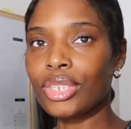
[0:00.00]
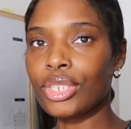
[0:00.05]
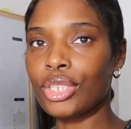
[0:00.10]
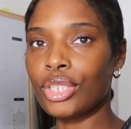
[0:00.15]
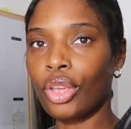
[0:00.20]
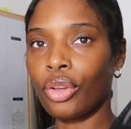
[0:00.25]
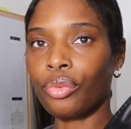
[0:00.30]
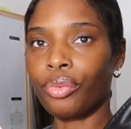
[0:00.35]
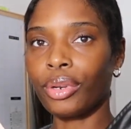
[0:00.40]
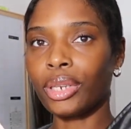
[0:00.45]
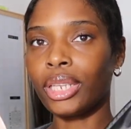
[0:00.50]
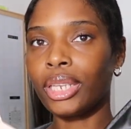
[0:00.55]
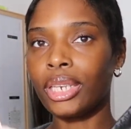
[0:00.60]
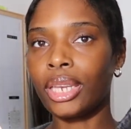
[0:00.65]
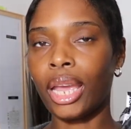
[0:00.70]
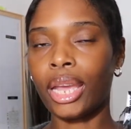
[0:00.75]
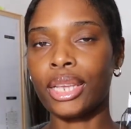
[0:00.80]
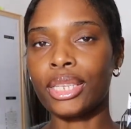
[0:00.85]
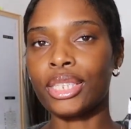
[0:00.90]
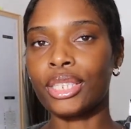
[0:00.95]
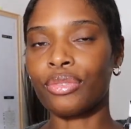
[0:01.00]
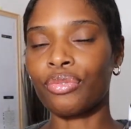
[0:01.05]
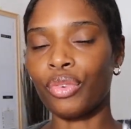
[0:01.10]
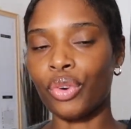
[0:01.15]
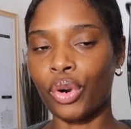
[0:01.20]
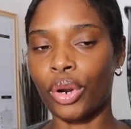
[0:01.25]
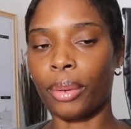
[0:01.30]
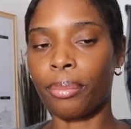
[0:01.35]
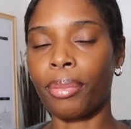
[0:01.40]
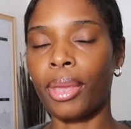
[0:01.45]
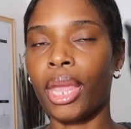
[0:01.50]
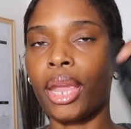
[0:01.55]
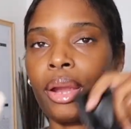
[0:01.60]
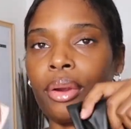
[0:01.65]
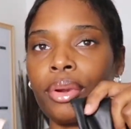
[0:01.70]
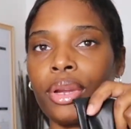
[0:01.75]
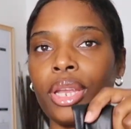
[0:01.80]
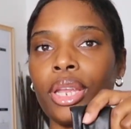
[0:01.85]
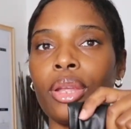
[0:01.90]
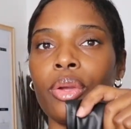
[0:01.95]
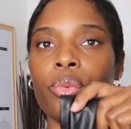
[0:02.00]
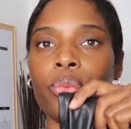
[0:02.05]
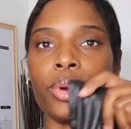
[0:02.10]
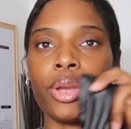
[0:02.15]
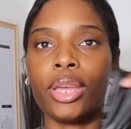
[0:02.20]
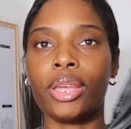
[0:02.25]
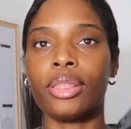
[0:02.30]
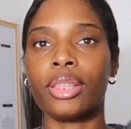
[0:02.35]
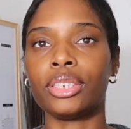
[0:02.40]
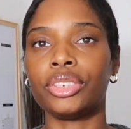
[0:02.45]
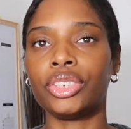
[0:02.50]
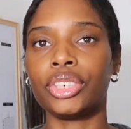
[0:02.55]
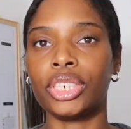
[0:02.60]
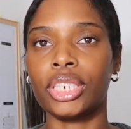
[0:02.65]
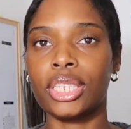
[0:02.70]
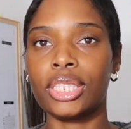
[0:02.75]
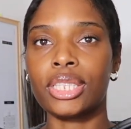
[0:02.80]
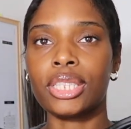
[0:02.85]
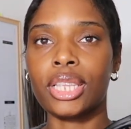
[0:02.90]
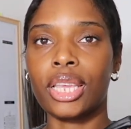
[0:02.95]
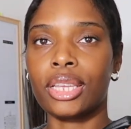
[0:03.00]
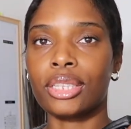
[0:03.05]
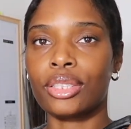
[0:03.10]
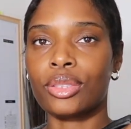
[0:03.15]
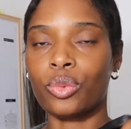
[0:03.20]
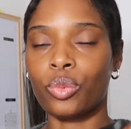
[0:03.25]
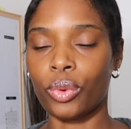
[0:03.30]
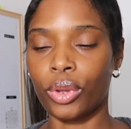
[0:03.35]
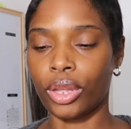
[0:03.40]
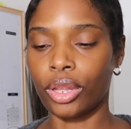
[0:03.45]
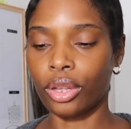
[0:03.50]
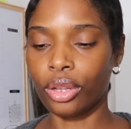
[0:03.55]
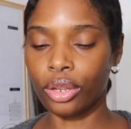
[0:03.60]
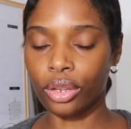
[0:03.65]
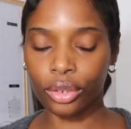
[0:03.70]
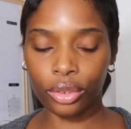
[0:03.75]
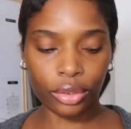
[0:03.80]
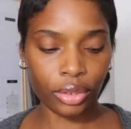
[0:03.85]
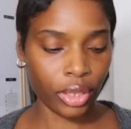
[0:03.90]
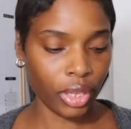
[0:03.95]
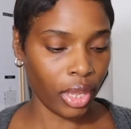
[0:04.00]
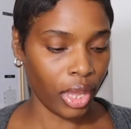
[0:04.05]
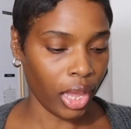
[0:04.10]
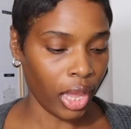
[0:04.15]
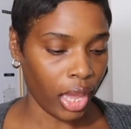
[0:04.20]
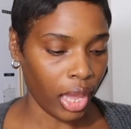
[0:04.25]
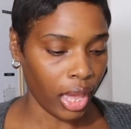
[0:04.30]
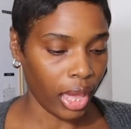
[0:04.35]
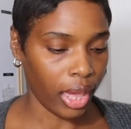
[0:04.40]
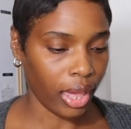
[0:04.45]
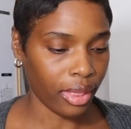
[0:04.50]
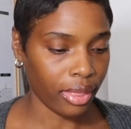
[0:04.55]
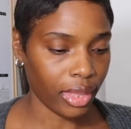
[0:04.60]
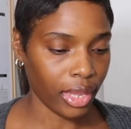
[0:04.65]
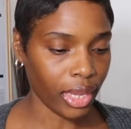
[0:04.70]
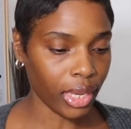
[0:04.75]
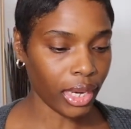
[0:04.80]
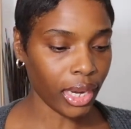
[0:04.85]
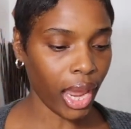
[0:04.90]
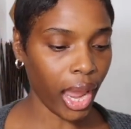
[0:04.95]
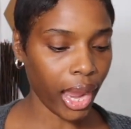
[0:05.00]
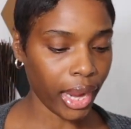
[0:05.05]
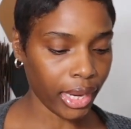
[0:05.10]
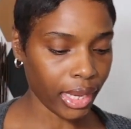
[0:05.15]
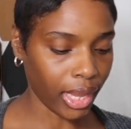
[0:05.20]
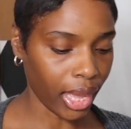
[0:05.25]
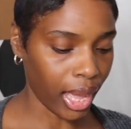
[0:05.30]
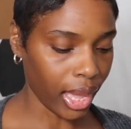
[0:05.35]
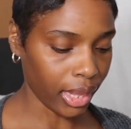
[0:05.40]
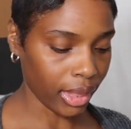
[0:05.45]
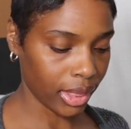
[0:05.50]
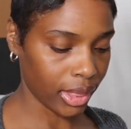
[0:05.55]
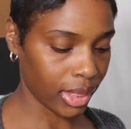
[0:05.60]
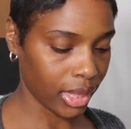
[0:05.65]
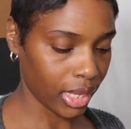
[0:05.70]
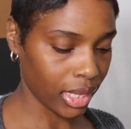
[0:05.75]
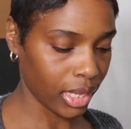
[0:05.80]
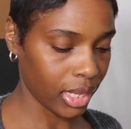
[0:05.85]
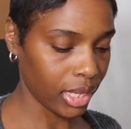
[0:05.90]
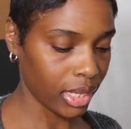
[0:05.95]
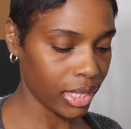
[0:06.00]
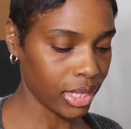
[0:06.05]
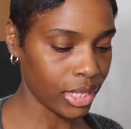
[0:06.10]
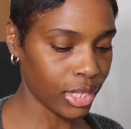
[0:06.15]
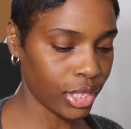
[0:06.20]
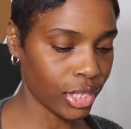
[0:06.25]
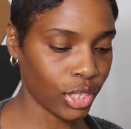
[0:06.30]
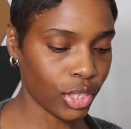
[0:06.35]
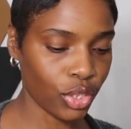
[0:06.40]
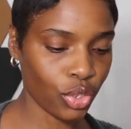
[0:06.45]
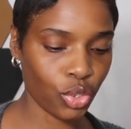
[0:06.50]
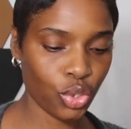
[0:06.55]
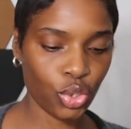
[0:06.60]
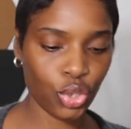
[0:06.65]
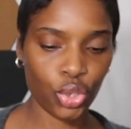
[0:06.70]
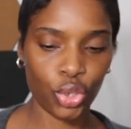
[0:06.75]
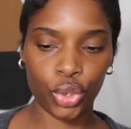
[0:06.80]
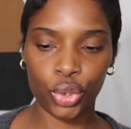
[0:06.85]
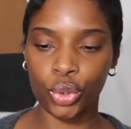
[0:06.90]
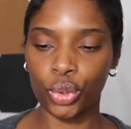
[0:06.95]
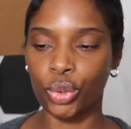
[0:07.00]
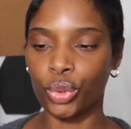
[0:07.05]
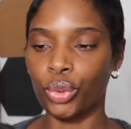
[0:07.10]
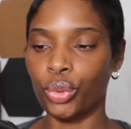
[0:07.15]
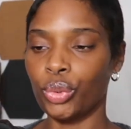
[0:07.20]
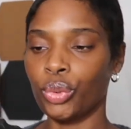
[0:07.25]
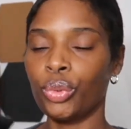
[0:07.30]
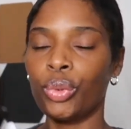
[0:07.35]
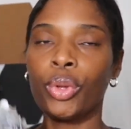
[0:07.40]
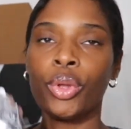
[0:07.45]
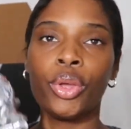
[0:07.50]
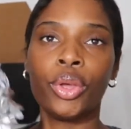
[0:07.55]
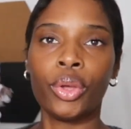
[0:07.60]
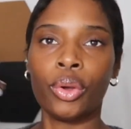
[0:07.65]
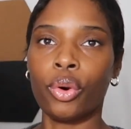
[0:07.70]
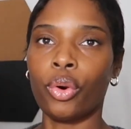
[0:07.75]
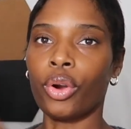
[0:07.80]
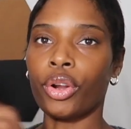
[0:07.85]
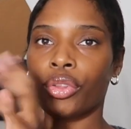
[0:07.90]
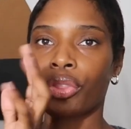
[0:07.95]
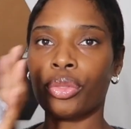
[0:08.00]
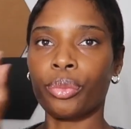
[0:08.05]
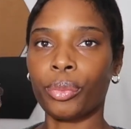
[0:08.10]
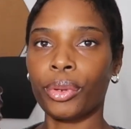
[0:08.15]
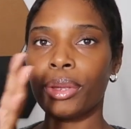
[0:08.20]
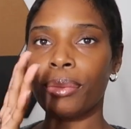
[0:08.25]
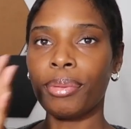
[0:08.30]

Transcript: so really nice for pairing with jeans as well. And then I got these two or three